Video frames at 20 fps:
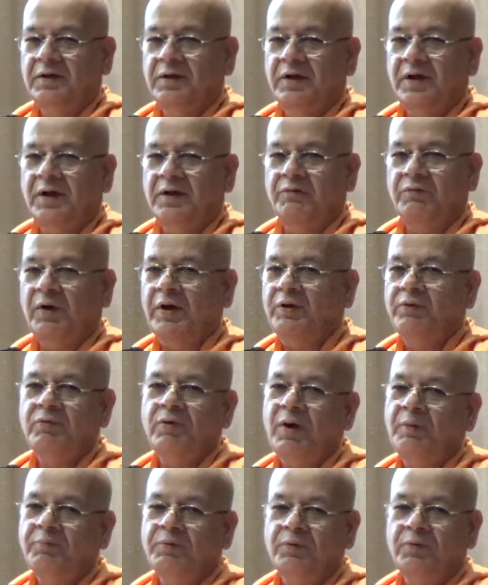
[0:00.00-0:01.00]
And why do
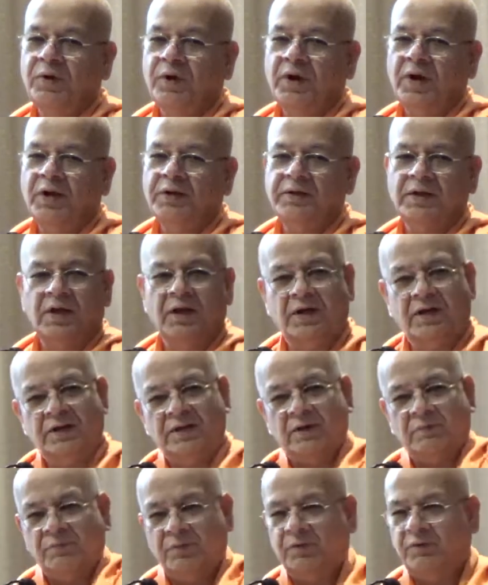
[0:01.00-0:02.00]
you have to garage? Air
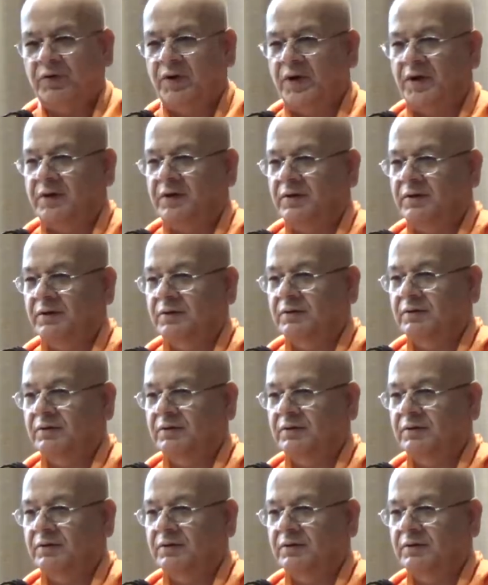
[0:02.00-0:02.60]
is everywhere.